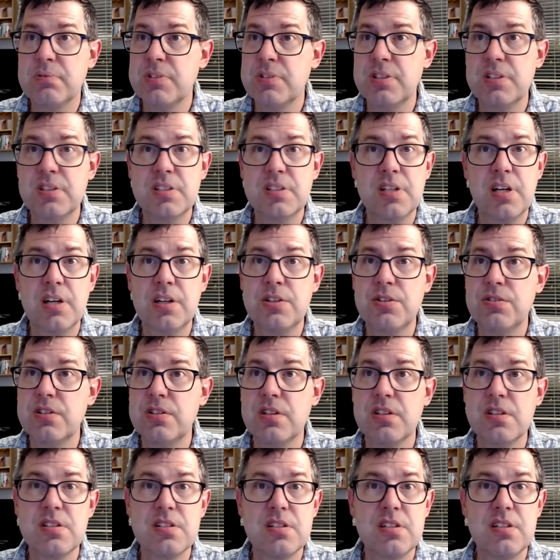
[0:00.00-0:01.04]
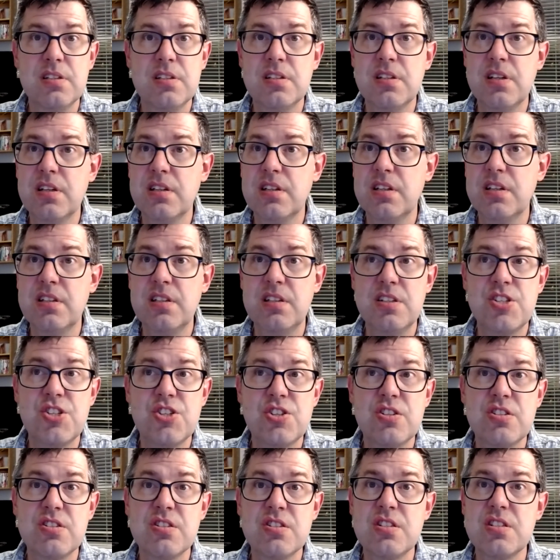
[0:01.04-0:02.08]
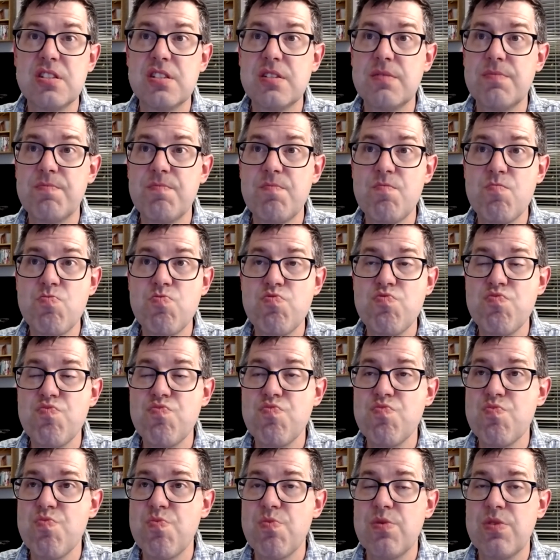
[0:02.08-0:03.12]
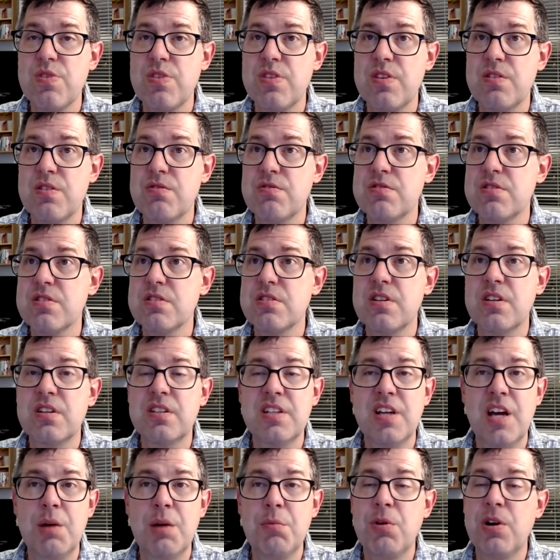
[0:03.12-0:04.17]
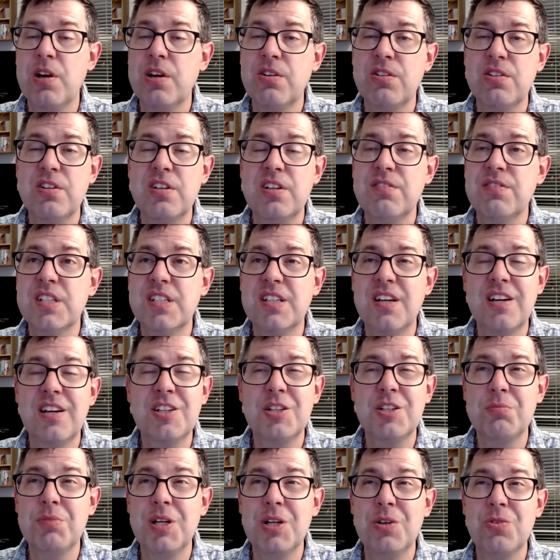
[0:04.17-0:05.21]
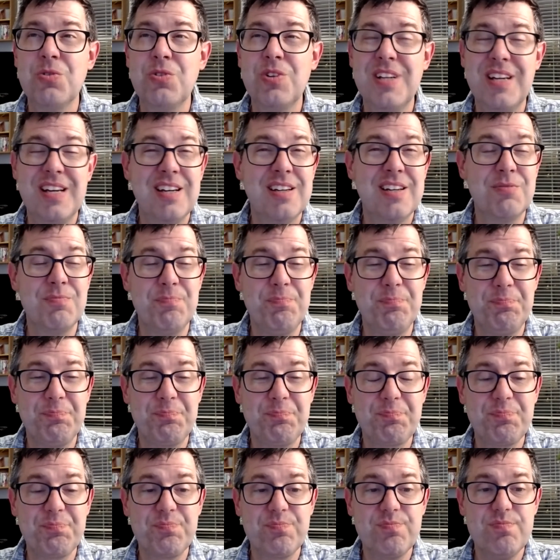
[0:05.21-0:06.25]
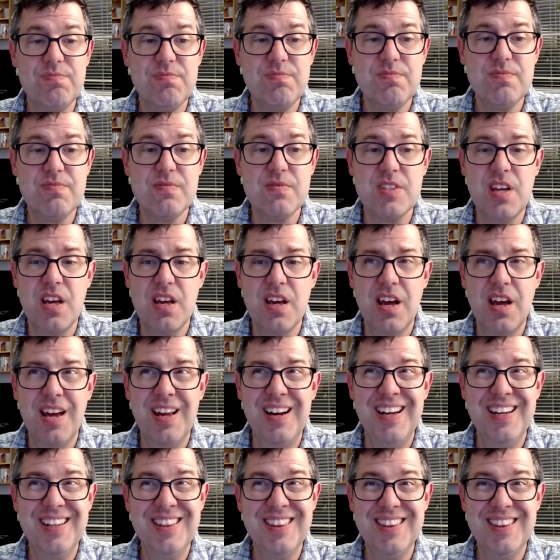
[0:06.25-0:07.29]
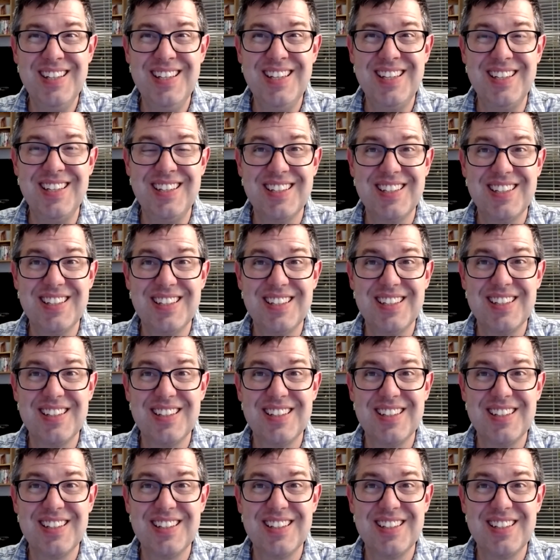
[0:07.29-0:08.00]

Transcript: didn't talk to adults, didn't talk to teachers. There was a long time where I couldn't even talk to my own dad. And I think,